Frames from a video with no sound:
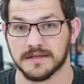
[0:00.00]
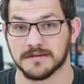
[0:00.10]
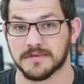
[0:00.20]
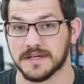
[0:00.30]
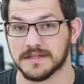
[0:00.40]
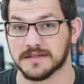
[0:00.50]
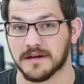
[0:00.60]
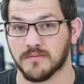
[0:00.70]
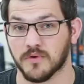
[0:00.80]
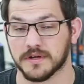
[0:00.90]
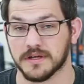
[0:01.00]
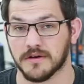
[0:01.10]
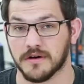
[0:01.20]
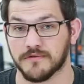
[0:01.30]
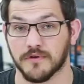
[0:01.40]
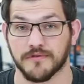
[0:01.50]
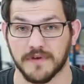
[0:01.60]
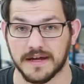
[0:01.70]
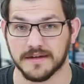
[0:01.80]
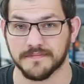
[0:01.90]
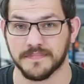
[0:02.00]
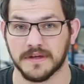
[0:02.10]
some things that I'm working on for a friend.